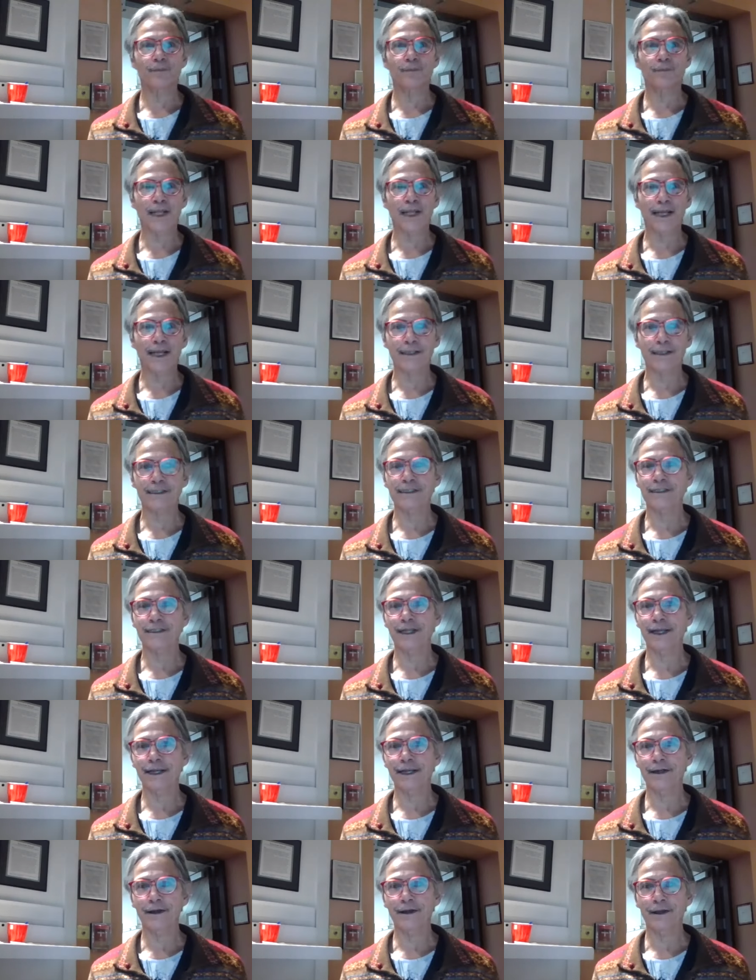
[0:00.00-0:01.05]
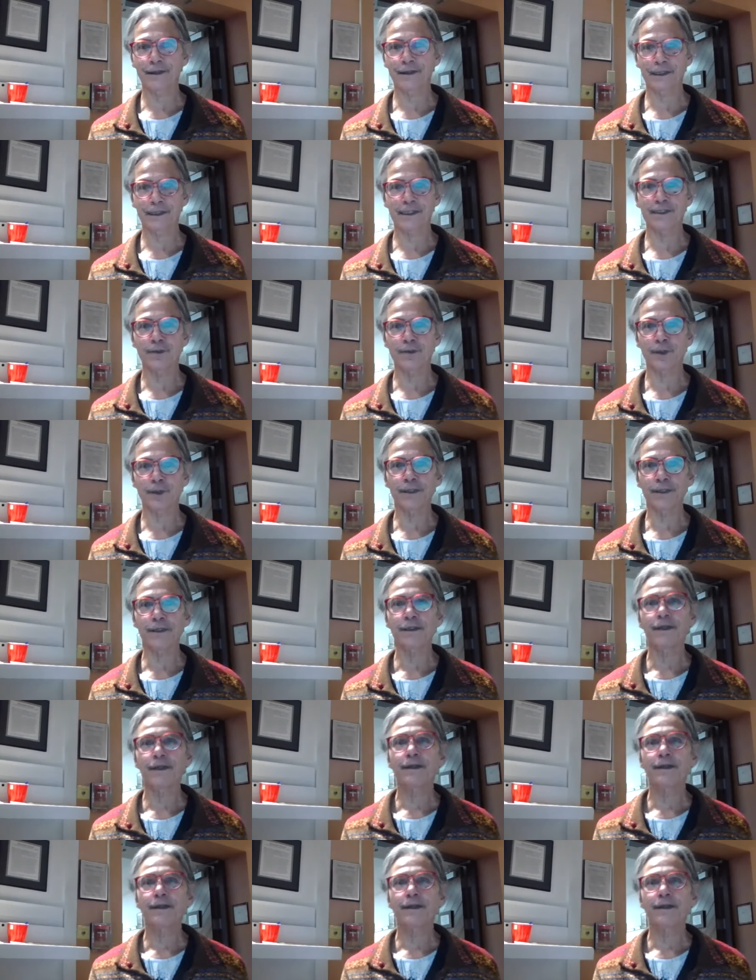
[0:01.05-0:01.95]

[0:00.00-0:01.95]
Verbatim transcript: black stain on this one.